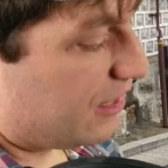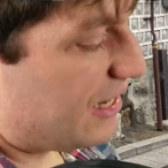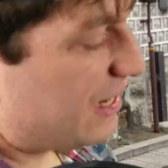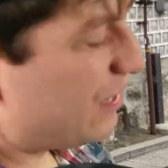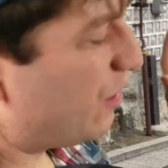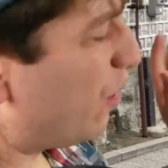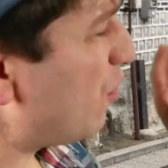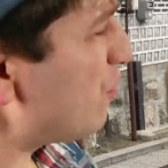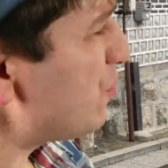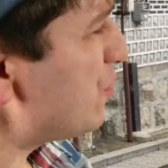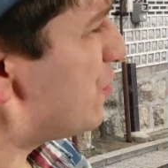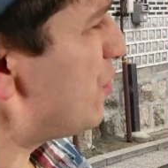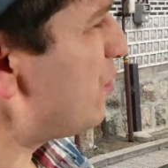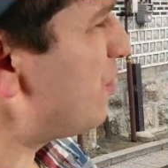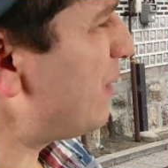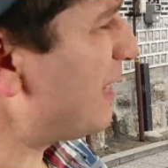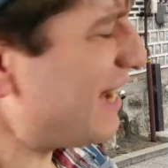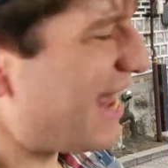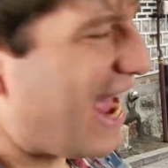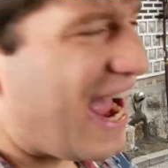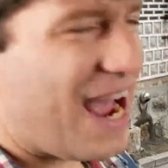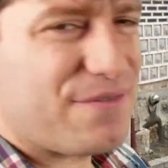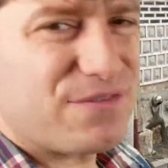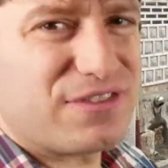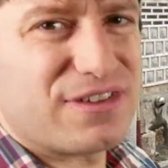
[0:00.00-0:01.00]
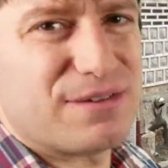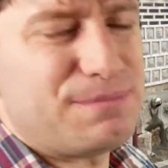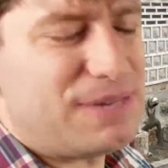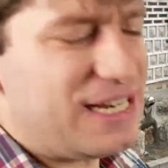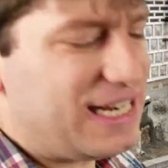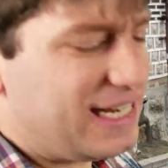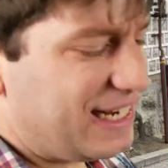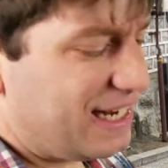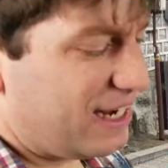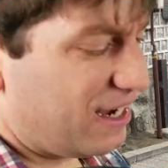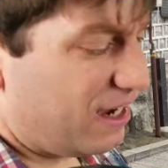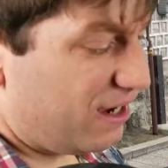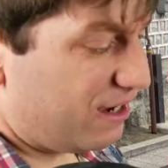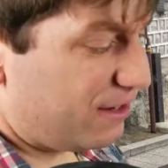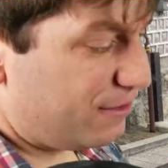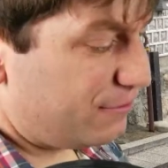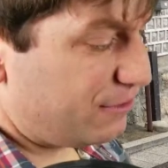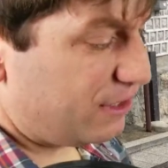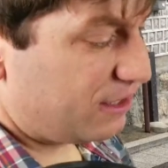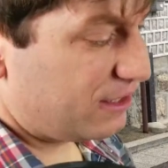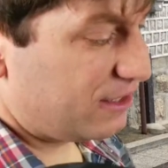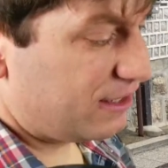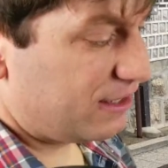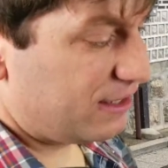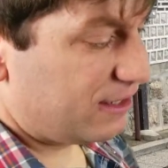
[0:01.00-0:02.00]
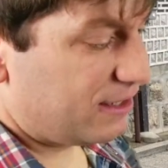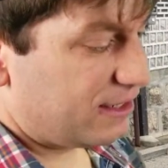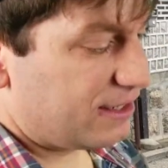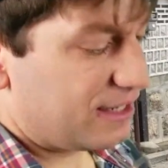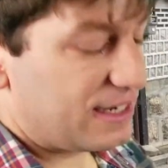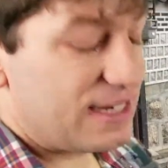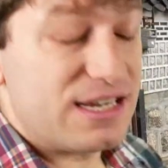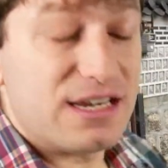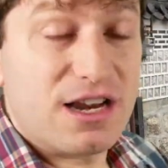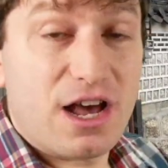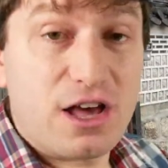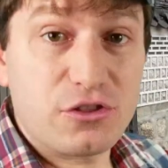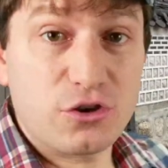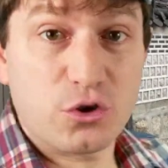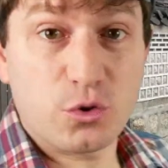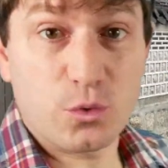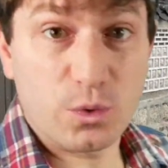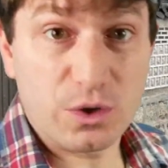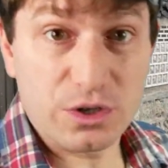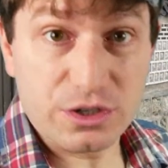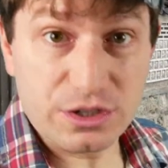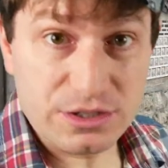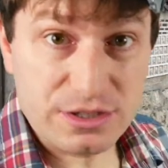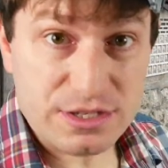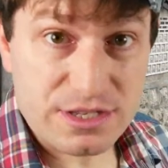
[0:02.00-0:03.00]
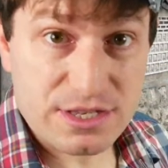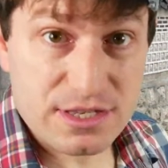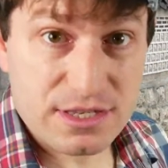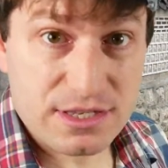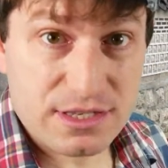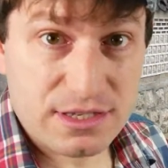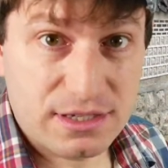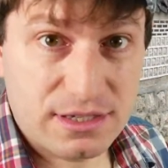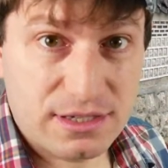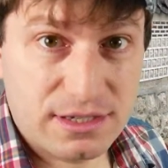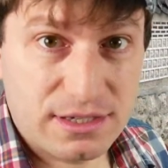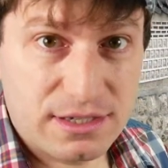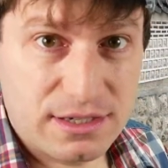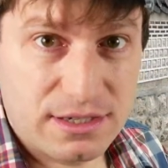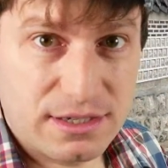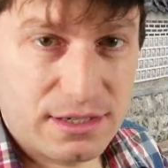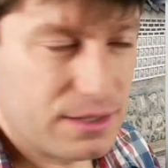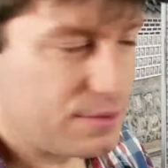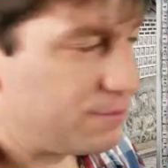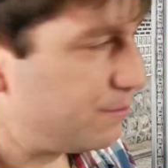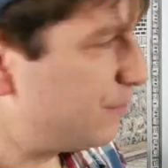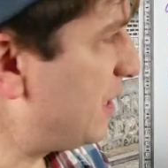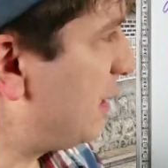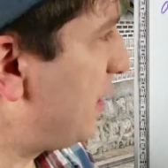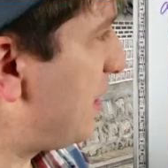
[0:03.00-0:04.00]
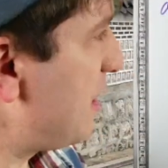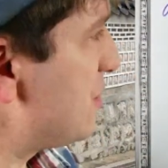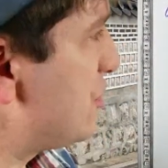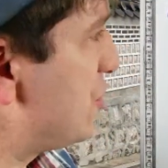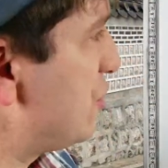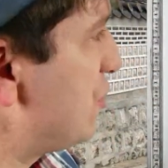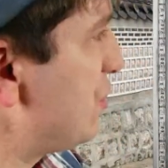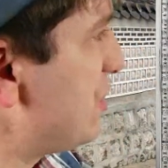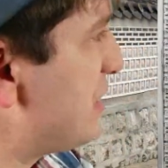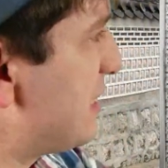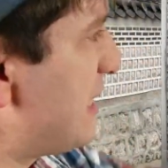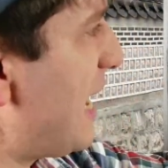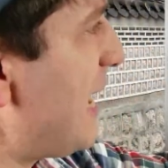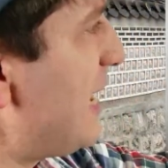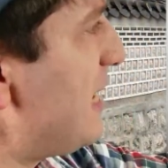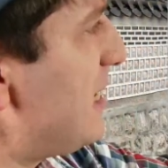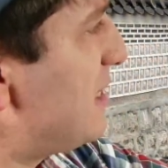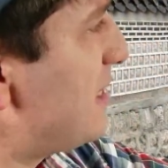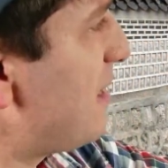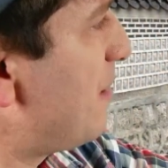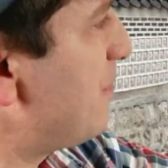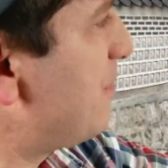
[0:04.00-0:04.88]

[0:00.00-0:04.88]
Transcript: it also can have the meaning of in other words. Because you're saying